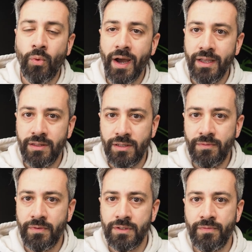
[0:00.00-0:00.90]
why it
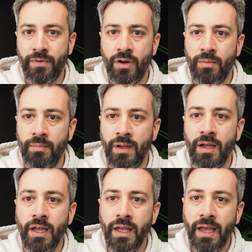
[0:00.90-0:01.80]
differs from
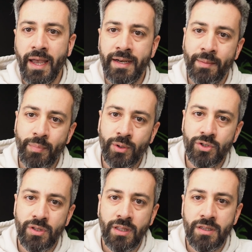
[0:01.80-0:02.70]
an
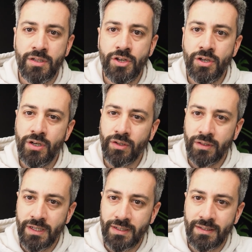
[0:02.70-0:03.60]
approach that is
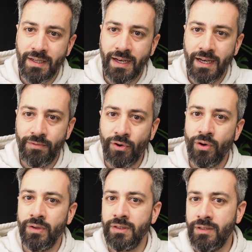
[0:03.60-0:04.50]
not necessarily
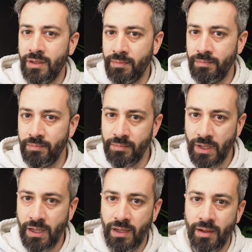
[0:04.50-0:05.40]
following
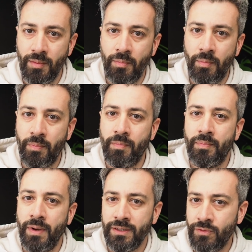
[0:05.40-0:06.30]
the
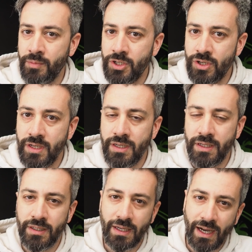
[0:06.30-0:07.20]
platform
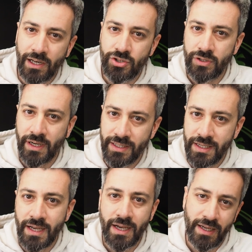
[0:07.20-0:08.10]
engineering culture
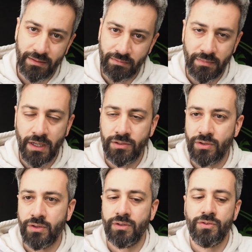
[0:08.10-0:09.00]
idea and
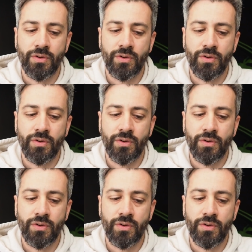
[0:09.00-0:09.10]
so on.